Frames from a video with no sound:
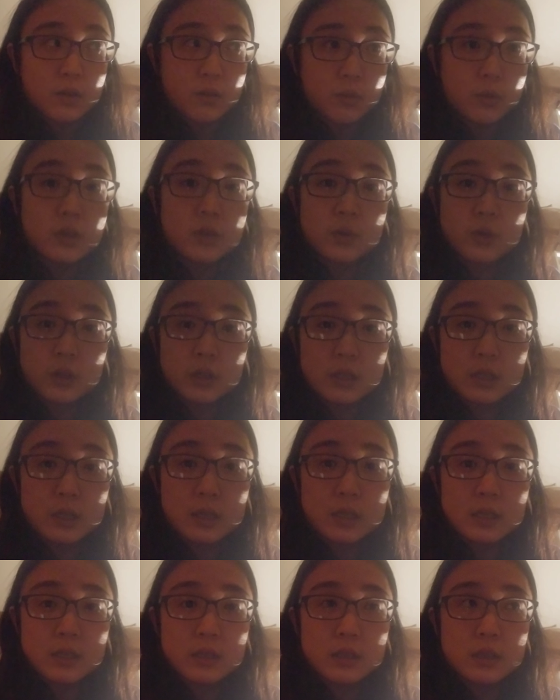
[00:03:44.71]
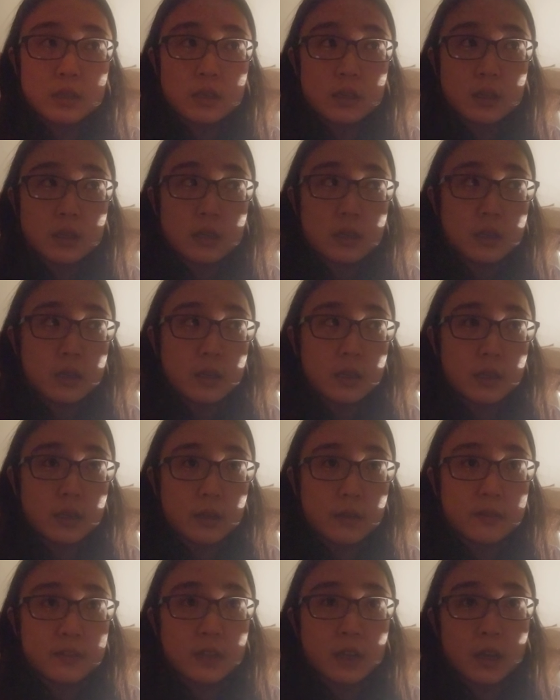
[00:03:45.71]
resources,
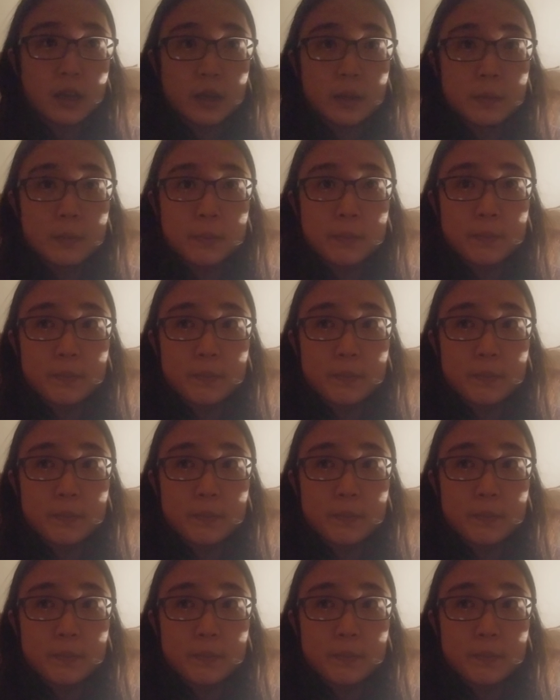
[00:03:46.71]
enough time,